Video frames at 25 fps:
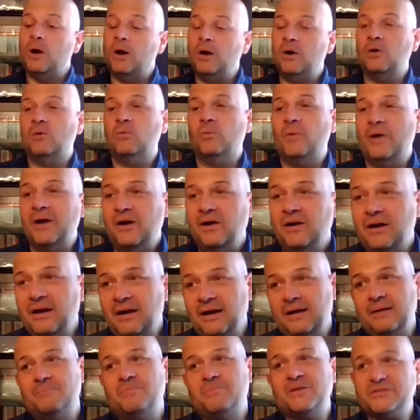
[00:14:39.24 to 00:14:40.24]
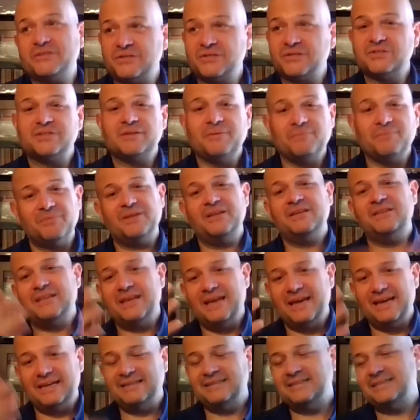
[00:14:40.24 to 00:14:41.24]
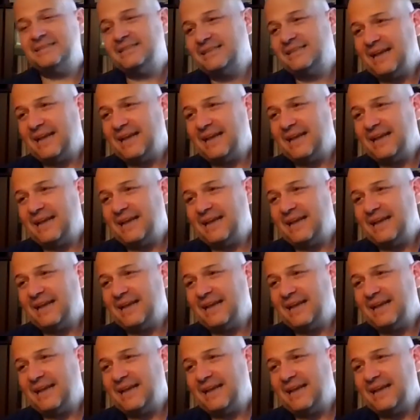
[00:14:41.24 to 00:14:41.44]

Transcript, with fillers: Oh, well, uh, this is something that